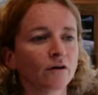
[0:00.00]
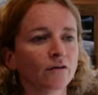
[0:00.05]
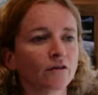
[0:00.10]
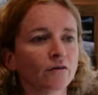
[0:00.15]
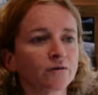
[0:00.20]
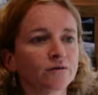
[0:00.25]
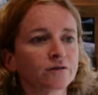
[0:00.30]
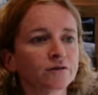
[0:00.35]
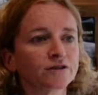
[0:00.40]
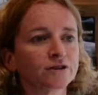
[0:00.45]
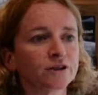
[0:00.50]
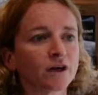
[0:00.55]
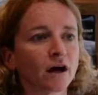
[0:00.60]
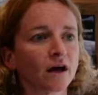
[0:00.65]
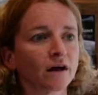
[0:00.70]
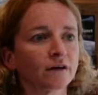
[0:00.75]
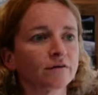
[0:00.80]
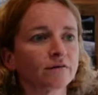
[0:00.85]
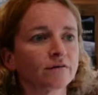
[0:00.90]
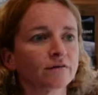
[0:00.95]
There is a
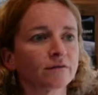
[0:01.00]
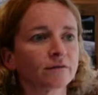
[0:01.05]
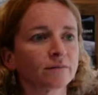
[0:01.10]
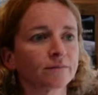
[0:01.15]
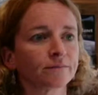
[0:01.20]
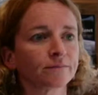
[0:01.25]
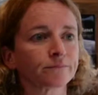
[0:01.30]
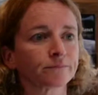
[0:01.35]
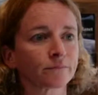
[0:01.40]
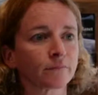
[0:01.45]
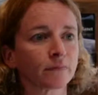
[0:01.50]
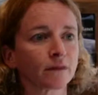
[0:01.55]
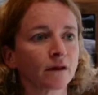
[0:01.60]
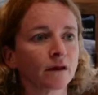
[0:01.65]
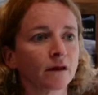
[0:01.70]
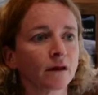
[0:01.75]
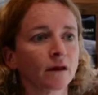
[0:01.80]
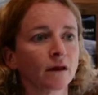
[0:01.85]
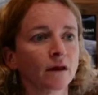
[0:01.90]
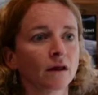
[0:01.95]
chance
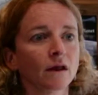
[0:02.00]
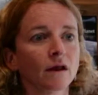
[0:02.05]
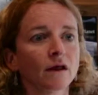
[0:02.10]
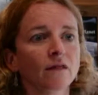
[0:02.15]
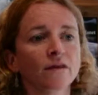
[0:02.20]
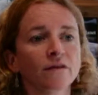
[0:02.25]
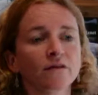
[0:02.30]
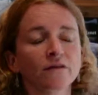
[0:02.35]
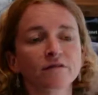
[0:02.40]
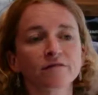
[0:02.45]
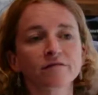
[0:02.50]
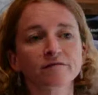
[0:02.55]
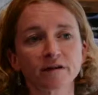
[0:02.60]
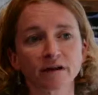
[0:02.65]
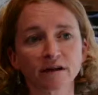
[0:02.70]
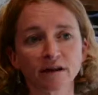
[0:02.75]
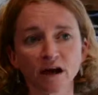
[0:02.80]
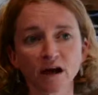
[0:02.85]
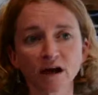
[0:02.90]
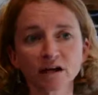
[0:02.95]
that
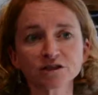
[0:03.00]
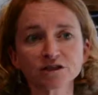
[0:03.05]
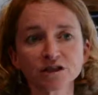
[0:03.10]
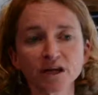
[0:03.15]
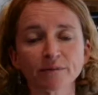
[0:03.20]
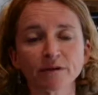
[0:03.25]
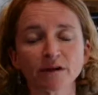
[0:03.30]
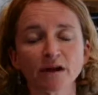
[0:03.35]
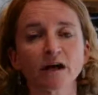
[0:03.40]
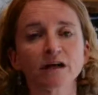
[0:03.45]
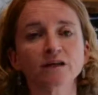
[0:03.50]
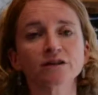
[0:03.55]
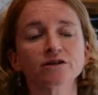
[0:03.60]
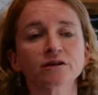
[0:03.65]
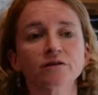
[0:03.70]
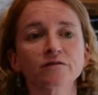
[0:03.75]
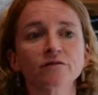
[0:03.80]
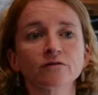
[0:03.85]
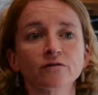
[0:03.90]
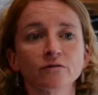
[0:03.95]
the large stable ice
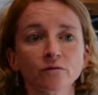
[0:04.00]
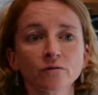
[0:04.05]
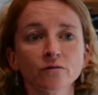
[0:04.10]
shelves could